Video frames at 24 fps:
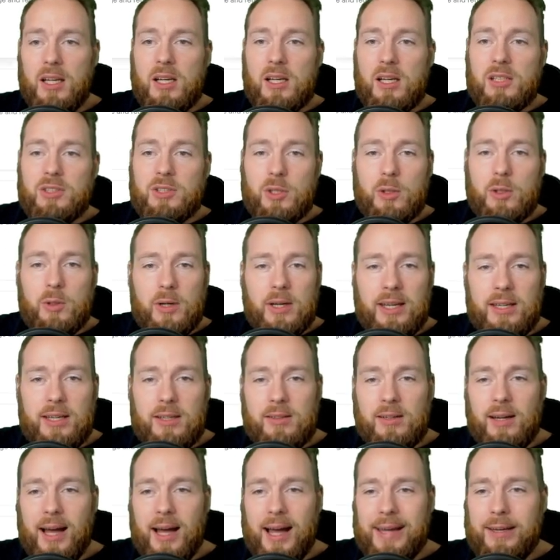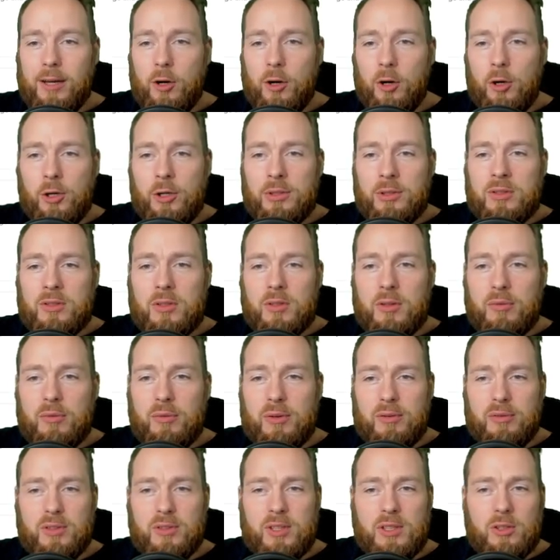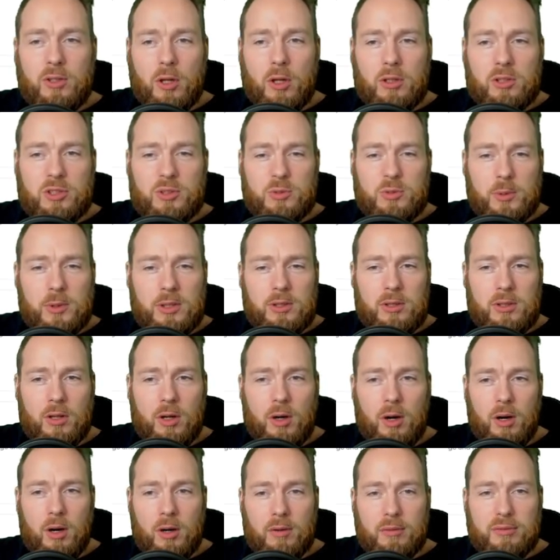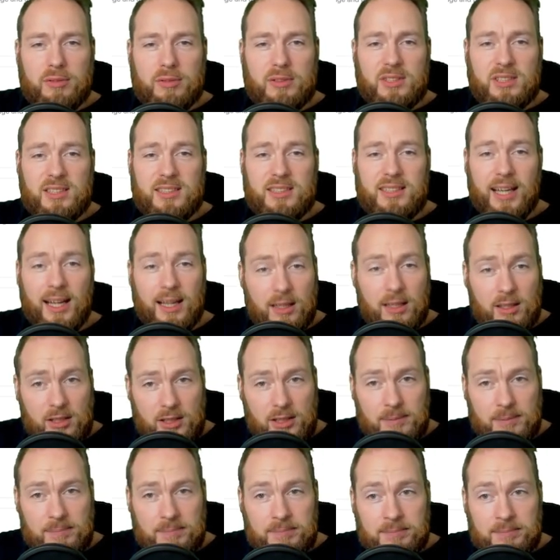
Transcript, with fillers: So here I earned $50 worth of Stellar